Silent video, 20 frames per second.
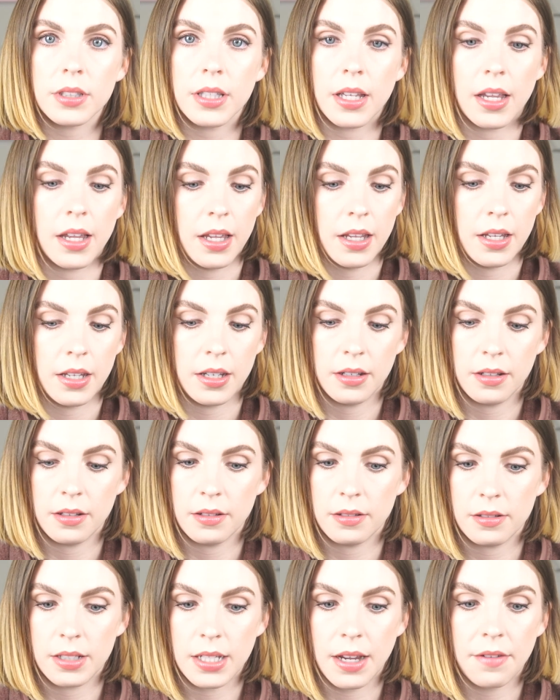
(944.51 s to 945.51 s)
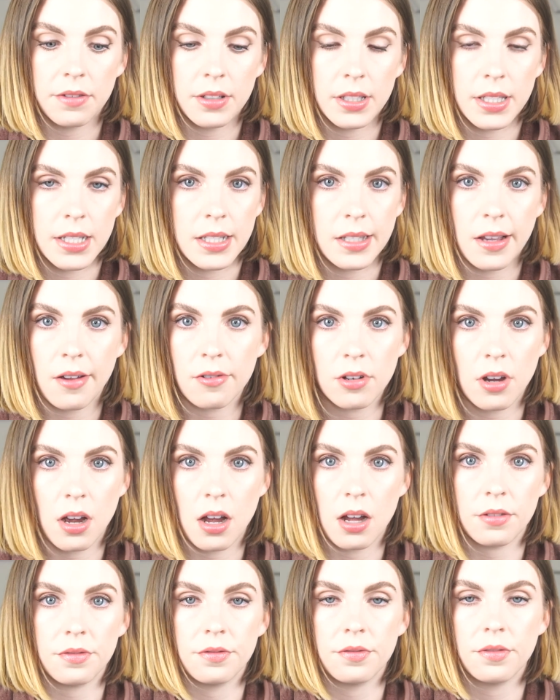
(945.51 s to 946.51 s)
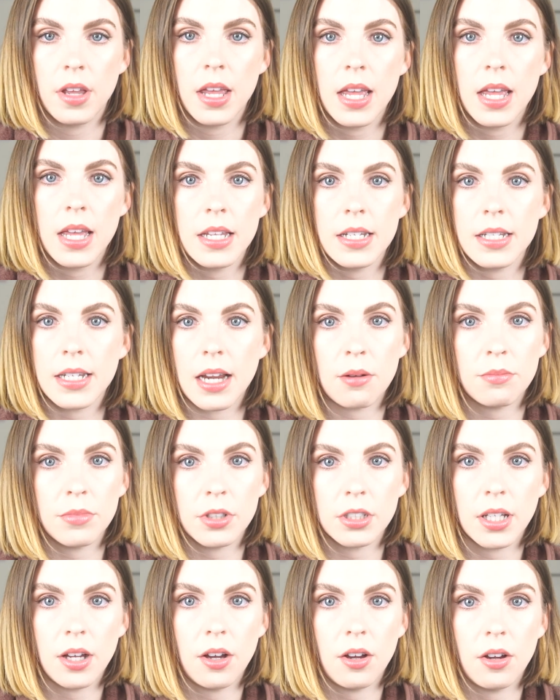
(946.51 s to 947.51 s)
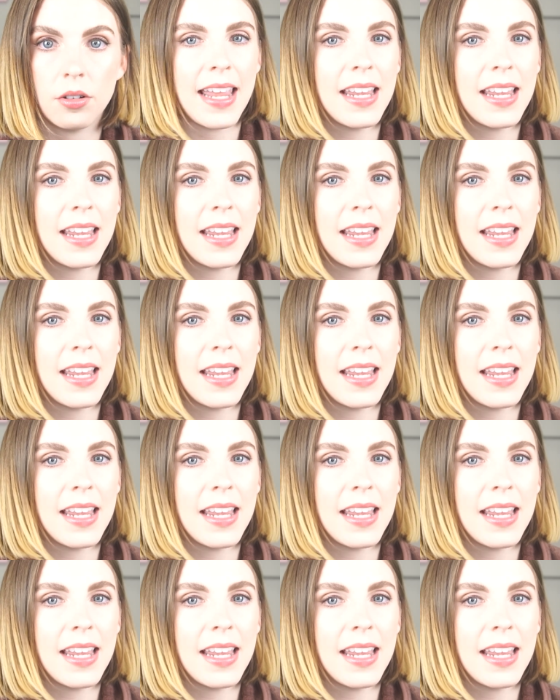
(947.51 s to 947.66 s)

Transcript: then definitely sound off down below.